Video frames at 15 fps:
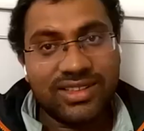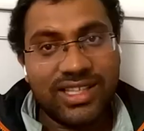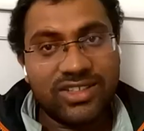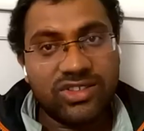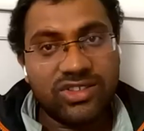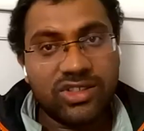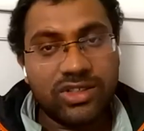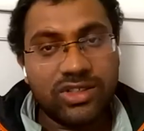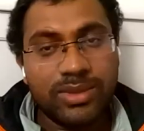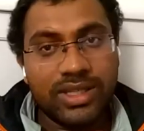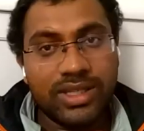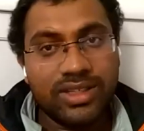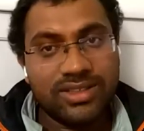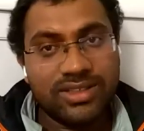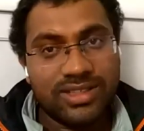there should
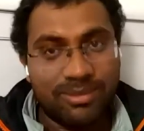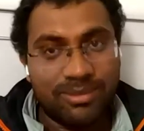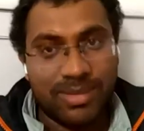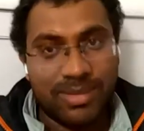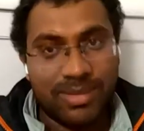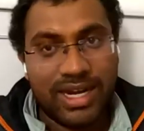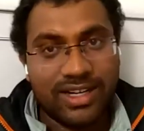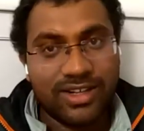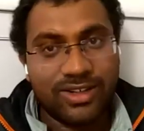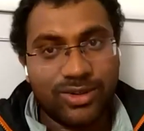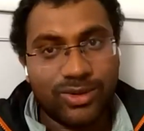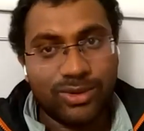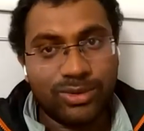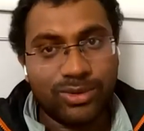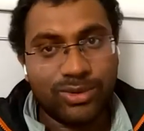be some matter
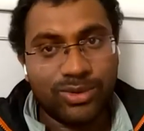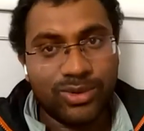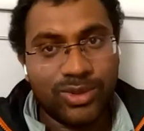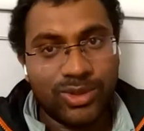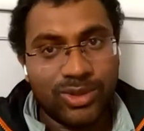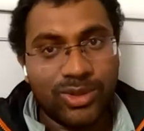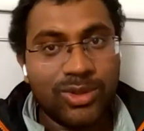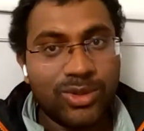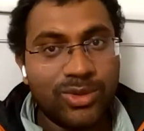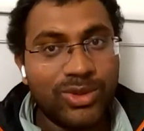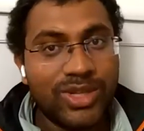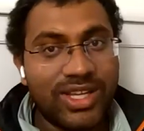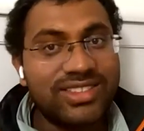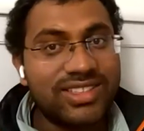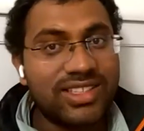to to
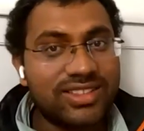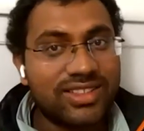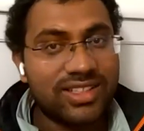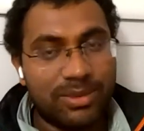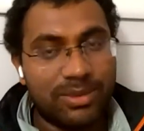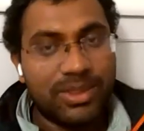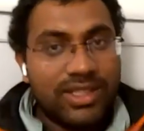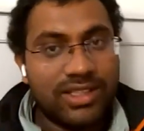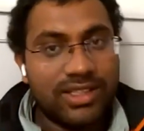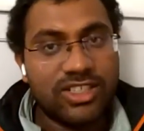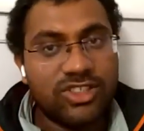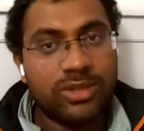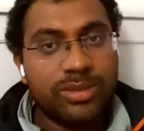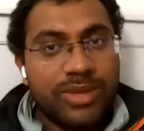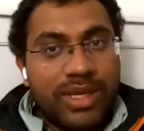exist. I mean, there
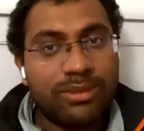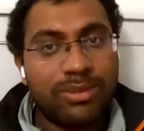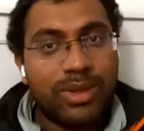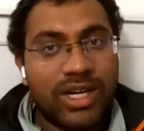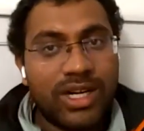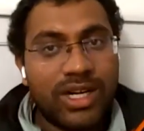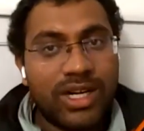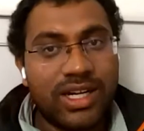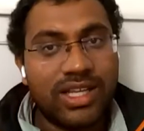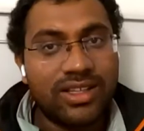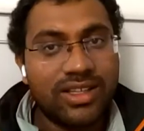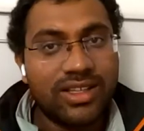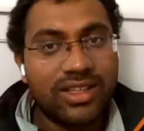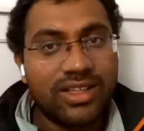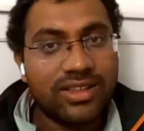should be a body.
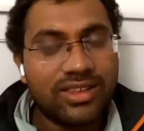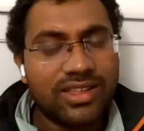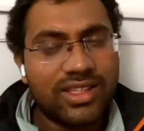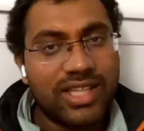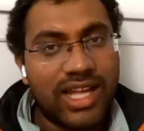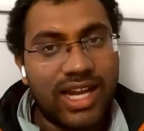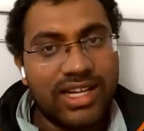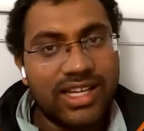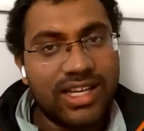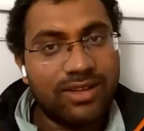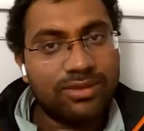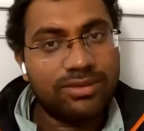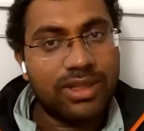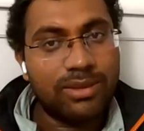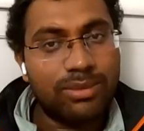The, the idea of
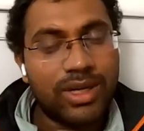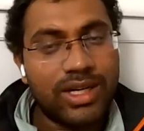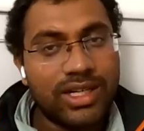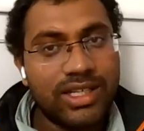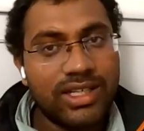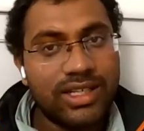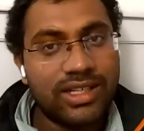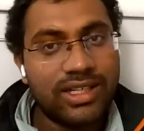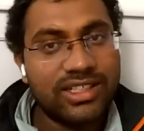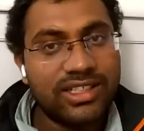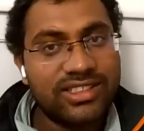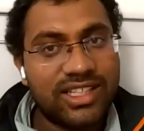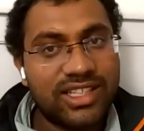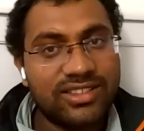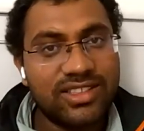the body and
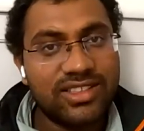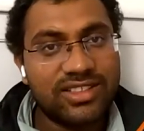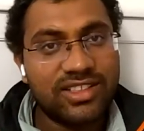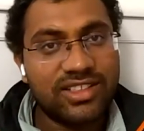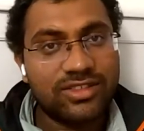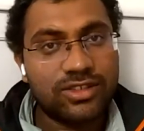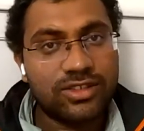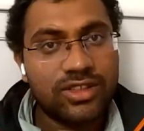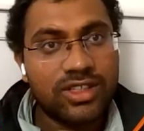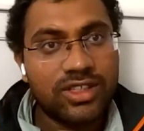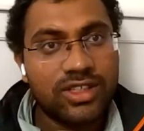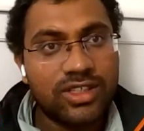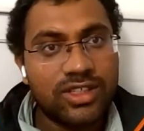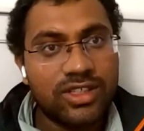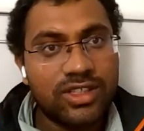its existence
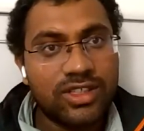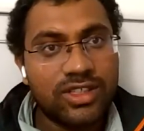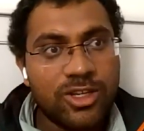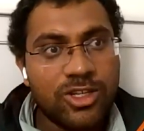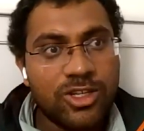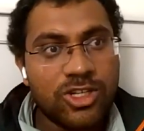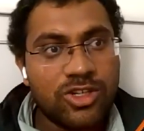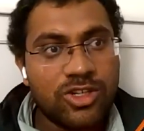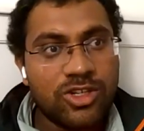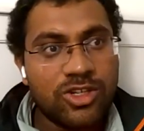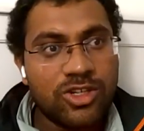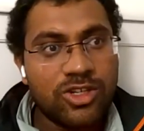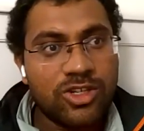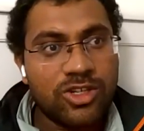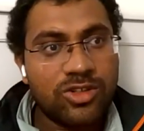
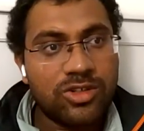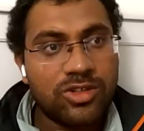should